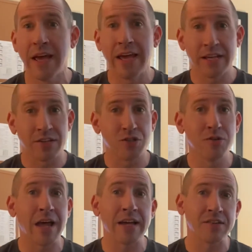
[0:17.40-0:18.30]
in 2
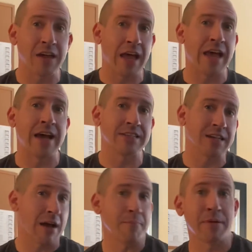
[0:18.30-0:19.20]
days, and
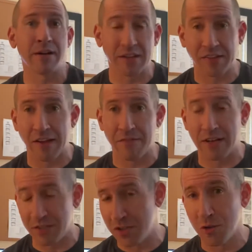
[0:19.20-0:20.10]
time period 7
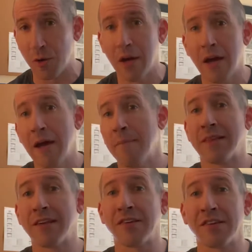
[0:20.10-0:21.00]
in 2. But
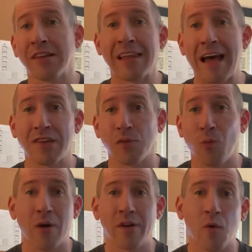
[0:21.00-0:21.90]
this is the last
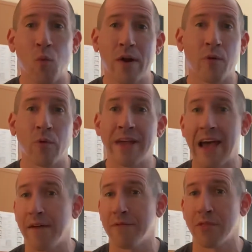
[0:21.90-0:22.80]
one where we
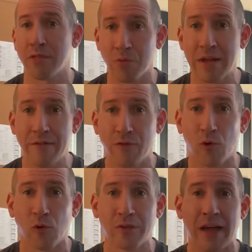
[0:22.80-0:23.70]
have 3
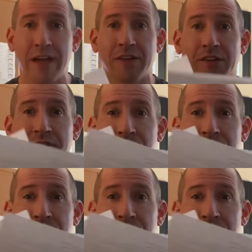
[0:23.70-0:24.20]
full days, because as